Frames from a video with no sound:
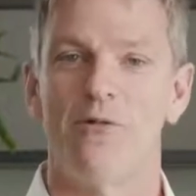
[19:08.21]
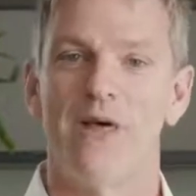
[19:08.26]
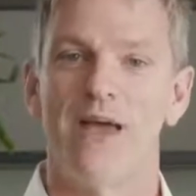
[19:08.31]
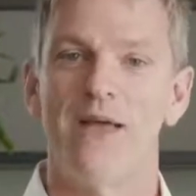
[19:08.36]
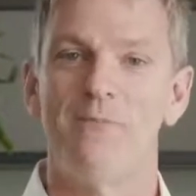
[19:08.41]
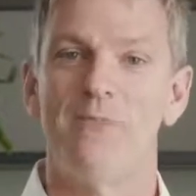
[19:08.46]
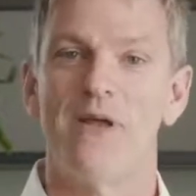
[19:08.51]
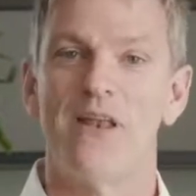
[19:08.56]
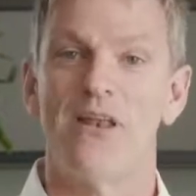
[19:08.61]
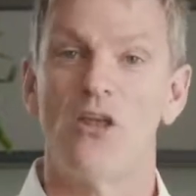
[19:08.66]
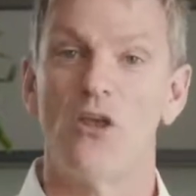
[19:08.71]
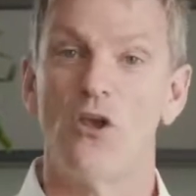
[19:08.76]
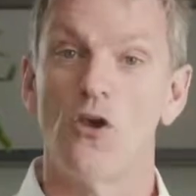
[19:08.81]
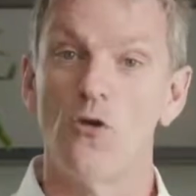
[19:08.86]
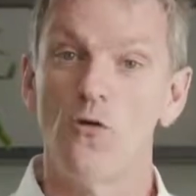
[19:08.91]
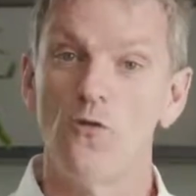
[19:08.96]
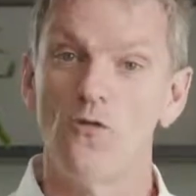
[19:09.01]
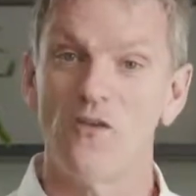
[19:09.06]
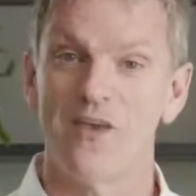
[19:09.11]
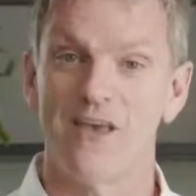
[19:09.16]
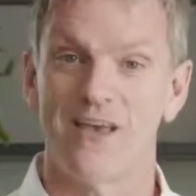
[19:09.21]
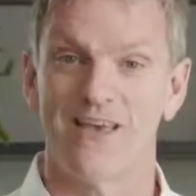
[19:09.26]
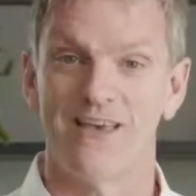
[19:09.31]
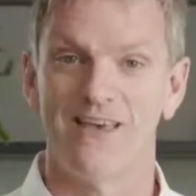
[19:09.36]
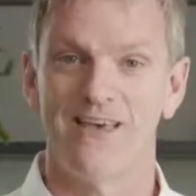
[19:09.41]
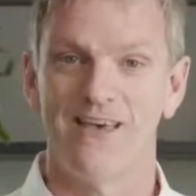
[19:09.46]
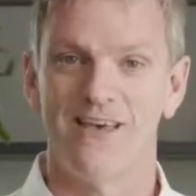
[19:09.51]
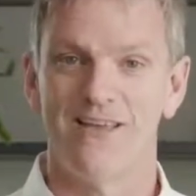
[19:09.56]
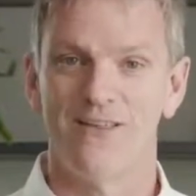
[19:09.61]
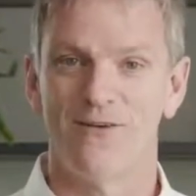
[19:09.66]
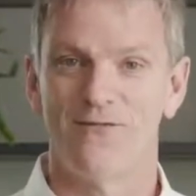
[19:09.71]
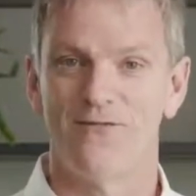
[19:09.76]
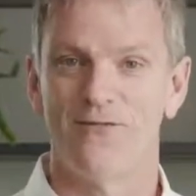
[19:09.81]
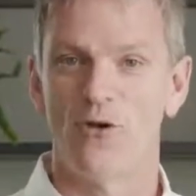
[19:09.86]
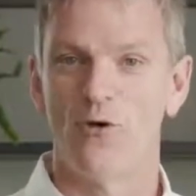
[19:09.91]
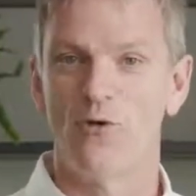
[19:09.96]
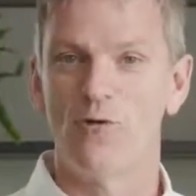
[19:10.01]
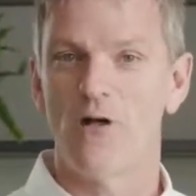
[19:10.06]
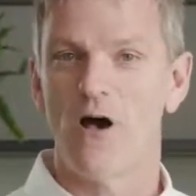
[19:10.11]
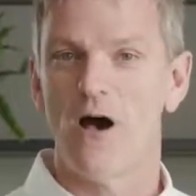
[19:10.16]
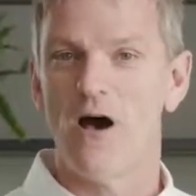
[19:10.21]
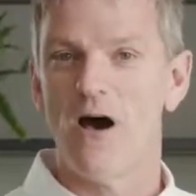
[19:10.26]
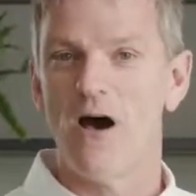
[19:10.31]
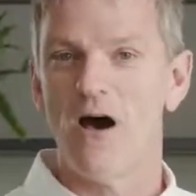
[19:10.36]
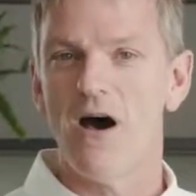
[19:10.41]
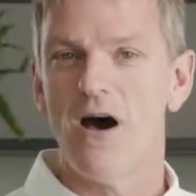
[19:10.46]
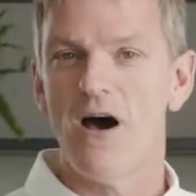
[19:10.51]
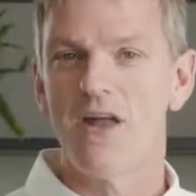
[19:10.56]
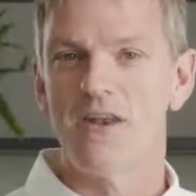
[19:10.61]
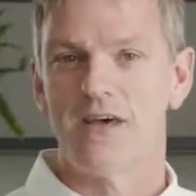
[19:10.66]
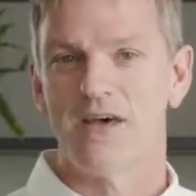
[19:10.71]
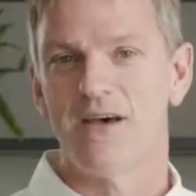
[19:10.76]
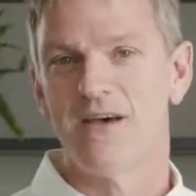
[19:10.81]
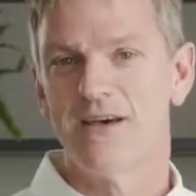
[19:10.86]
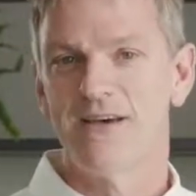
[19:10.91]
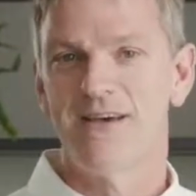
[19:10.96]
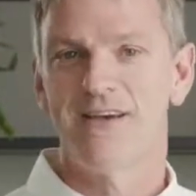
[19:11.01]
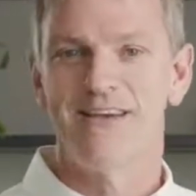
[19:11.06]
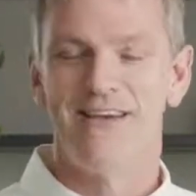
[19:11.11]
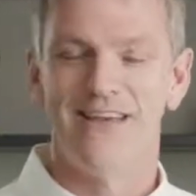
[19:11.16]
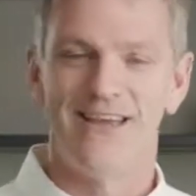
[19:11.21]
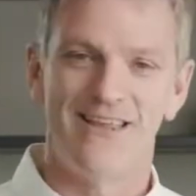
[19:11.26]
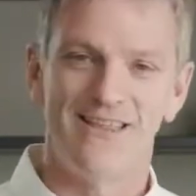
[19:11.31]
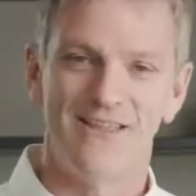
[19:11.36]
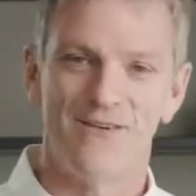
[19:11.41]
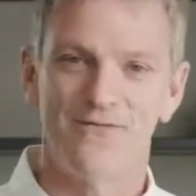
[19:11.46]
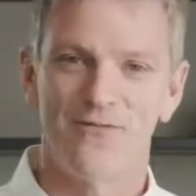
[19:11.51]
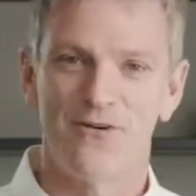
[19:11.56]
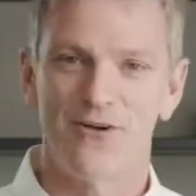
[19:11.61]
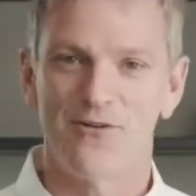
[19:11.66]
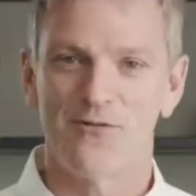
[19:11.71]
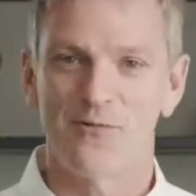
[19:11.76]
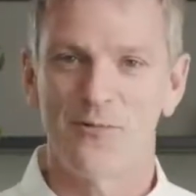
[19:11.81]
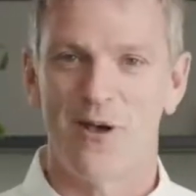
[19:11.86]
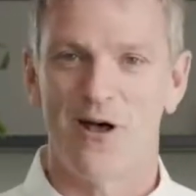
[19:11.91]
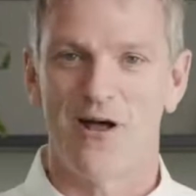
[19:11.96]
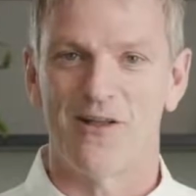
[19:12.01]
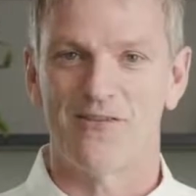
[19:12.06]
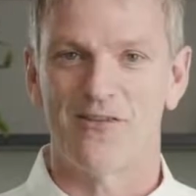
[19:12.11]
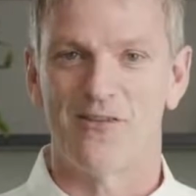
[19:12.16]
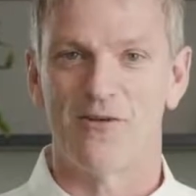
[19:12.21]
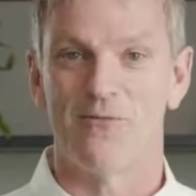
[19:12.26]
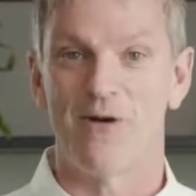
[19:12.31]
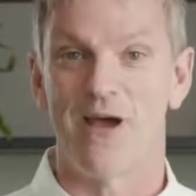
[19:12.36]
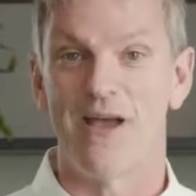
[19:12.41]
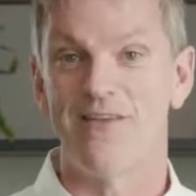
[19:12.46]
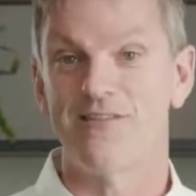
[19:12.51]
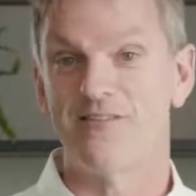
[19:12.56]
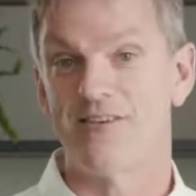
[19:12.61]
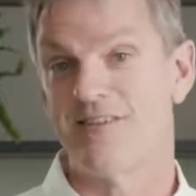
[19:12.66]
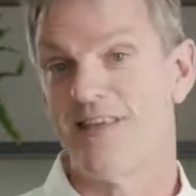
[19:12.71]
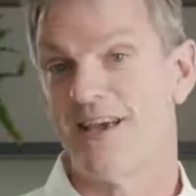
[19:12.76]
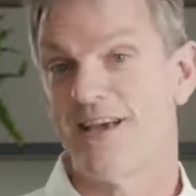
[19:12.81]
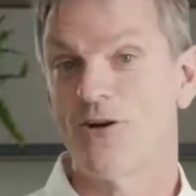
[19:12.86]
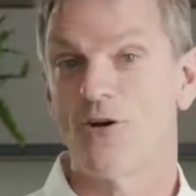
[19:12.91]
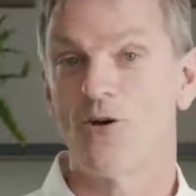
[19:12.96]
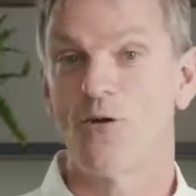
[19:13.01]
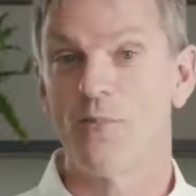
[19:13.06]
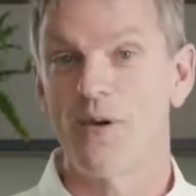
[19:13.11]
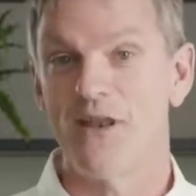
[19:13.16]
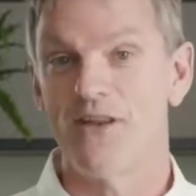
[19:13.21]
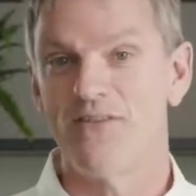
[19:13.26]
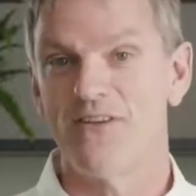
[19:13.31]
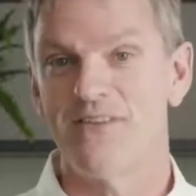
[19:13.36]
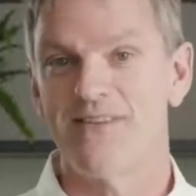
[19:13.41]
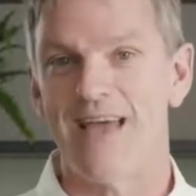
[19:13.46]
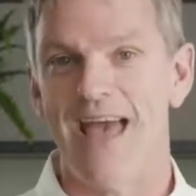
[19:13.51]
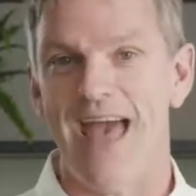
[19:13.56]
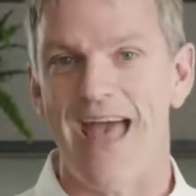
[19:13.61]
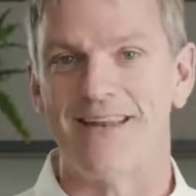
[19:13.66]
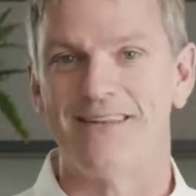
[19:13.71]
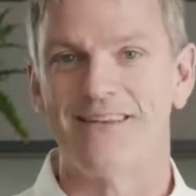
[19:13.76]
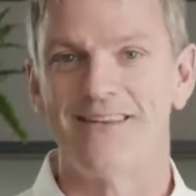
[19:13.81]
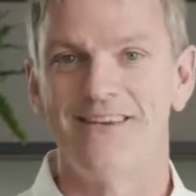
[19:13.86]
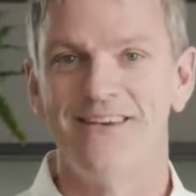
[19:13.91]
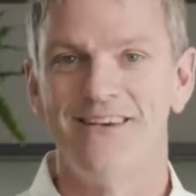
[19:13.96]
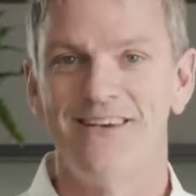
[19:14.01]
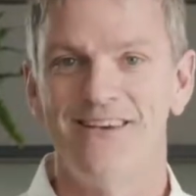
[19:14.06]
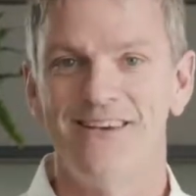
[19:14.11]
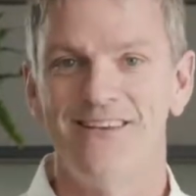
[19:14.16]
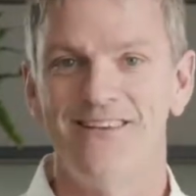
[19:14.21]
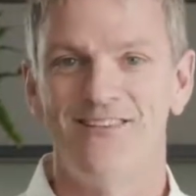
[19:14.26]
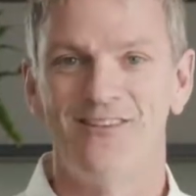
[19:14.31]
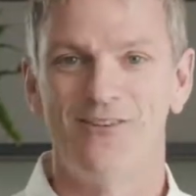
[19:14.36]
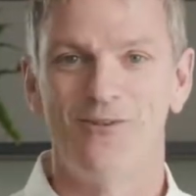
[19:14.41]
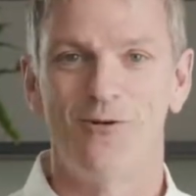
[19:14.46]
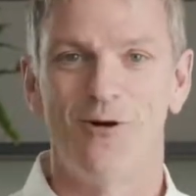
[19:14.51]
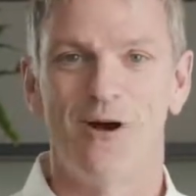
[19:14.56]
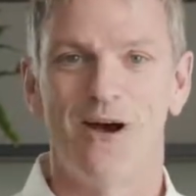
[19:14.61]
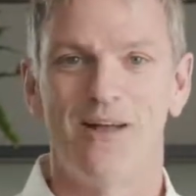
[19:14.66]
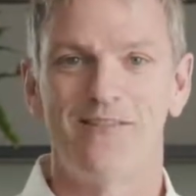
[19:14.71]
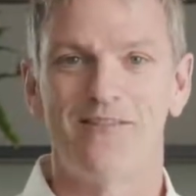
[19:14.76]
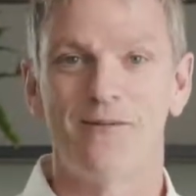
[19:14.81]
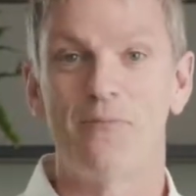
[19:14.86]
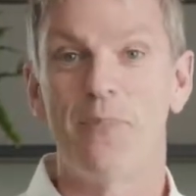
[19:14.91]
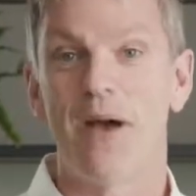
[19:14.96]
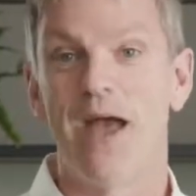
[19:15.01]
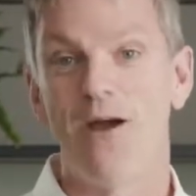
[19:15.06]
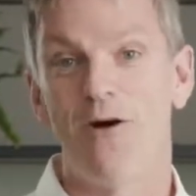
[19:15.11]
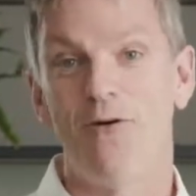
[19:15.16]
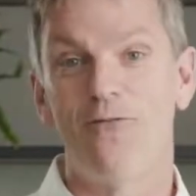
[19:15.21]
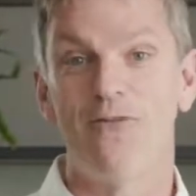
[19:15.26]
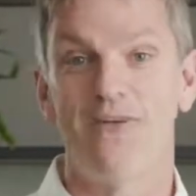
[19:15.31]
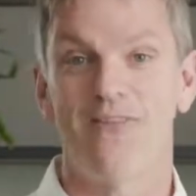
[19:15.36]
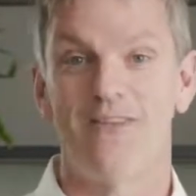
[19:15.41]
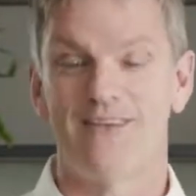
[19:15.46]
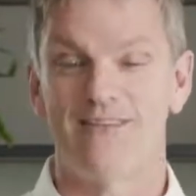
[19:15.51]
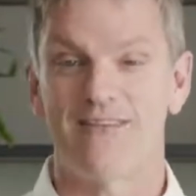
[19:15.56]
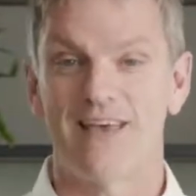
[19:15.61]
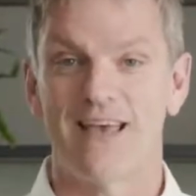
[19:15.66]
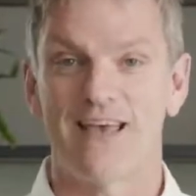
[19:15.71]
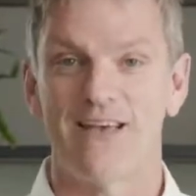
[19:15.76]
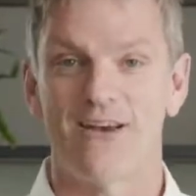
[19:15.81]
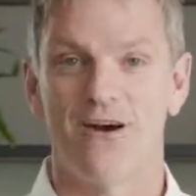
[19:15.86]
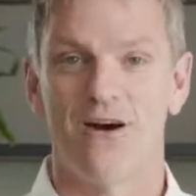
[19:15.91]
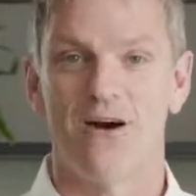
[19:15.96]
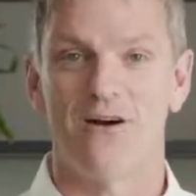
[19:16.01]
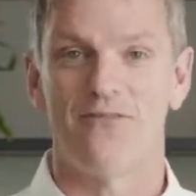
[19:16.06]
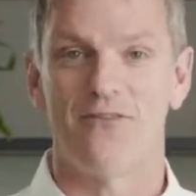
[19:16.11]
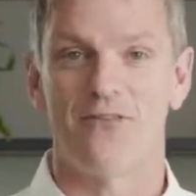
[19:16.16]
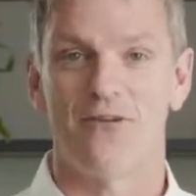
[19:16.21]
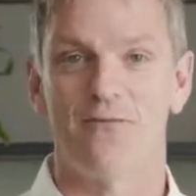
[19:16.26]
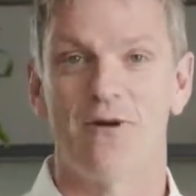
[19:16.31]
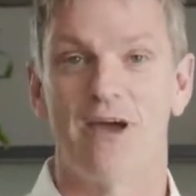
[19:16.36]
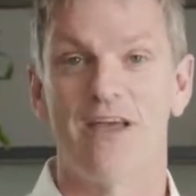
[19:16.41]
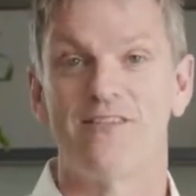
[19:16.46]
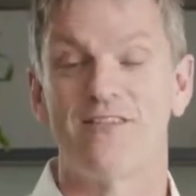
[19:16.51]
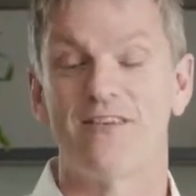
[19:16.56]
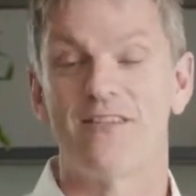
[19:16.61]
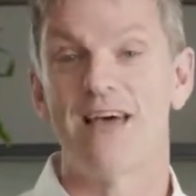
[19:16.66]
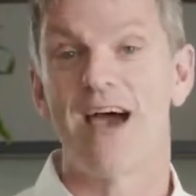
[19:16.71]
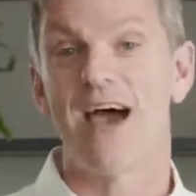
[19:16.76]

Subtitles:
They'd been using the fuel harder in the first part of the race and they got a bit of a debt to pay off in the second half of the race, and